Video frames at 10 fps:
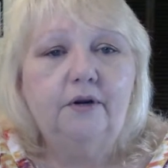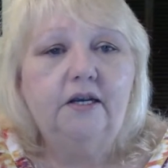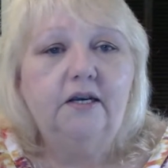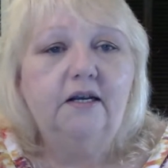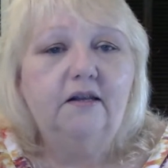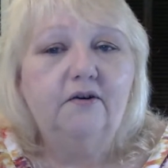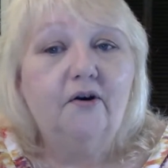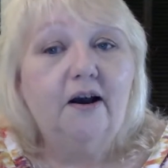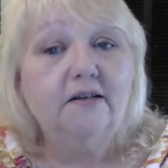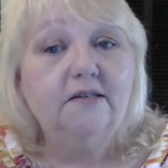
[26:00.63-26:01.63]
we can get the
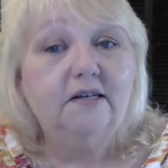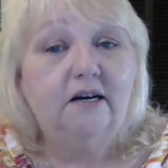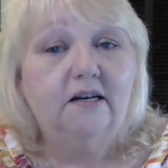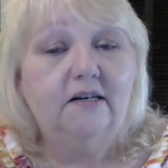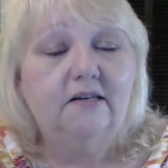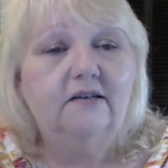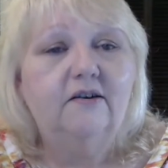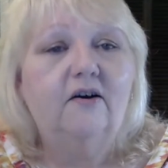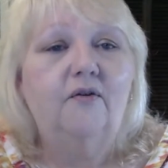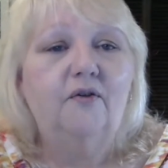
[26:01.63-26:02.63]
grass cut
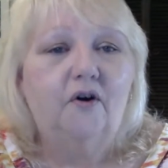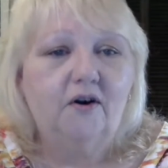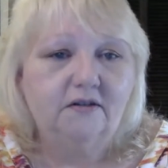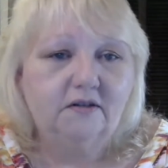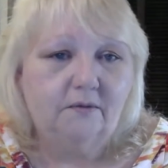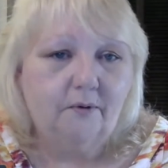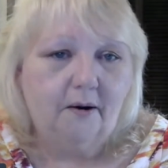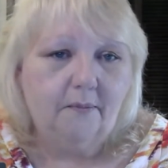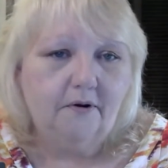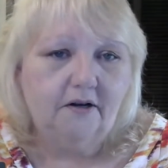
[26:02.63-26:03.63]
on the Arkansas
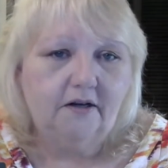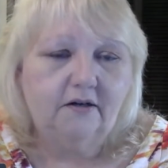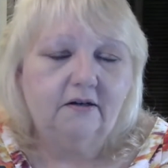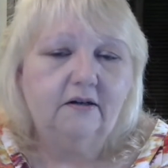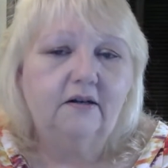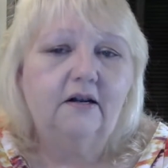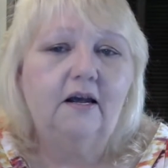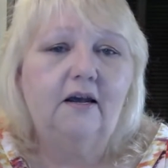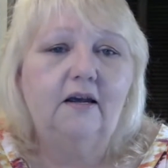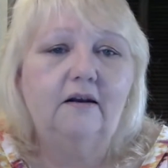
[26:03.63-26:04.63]
property
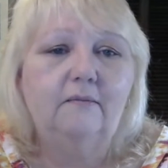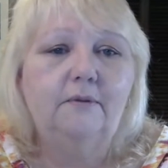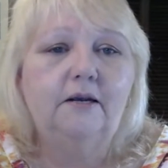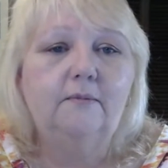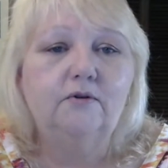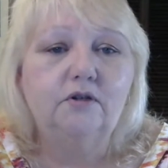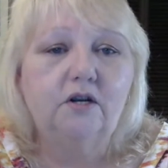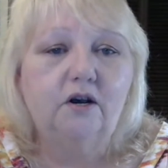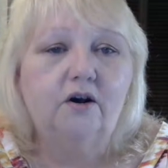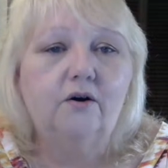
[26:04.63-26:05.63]
and be able to
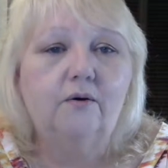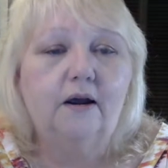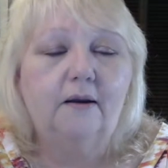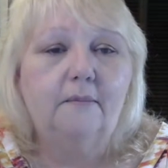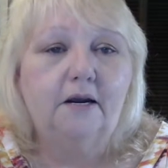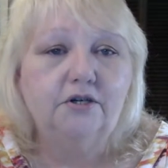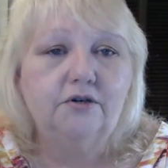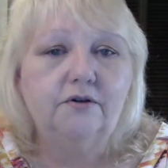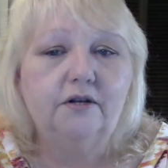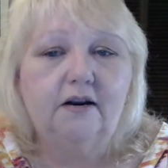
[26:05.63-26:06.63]
go and make
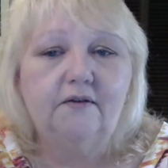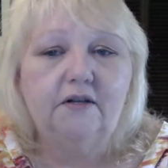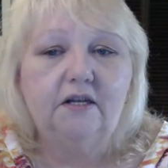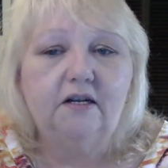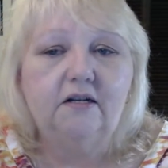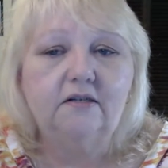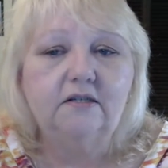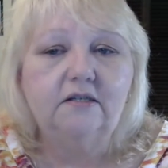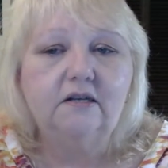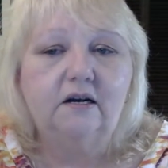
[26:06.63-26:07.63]
sure that
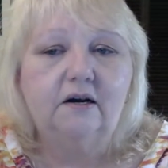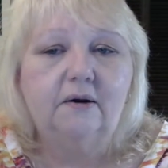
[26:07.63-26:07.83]
everything's